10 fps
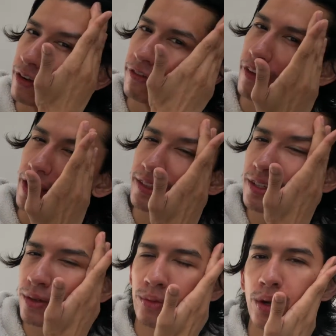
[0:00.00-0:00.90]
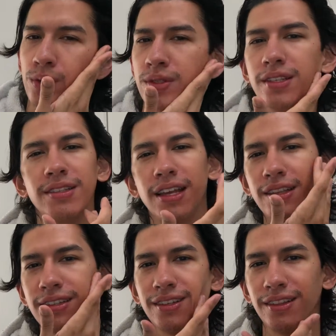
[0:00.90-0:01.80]
faint rose
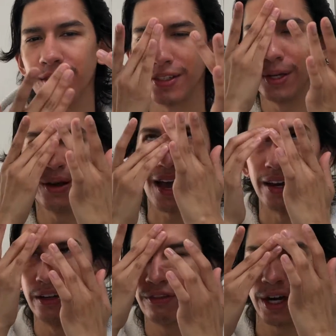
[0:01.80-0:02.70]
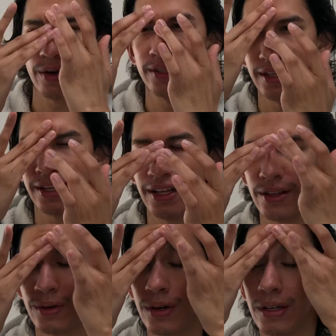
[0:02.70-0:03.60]
scent. There's no added fragrance in
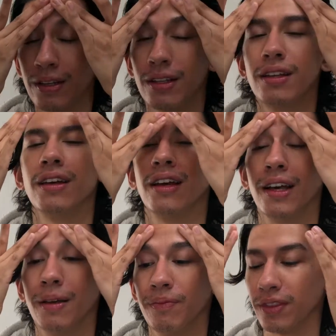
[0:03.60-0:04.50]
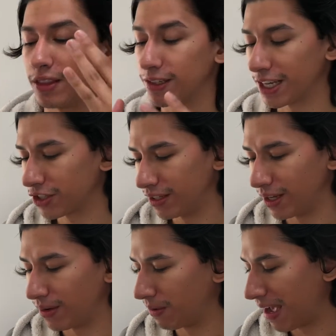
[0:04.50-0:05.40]
either oil. There's actually
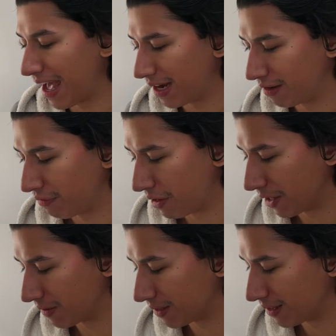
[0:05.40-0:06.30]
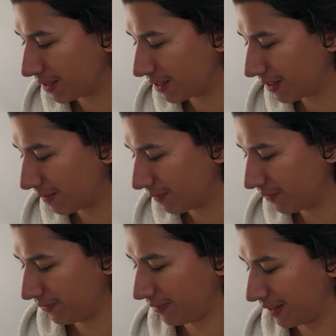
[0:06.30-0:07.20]
no added fragrance
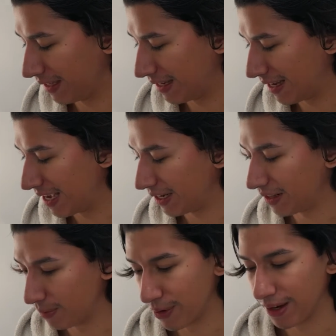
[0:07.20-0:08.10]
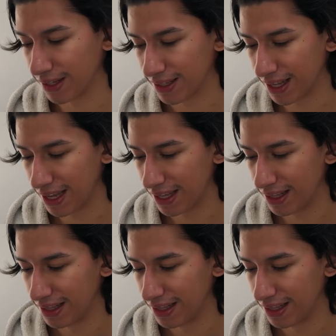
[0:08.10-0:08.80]
in any of the products that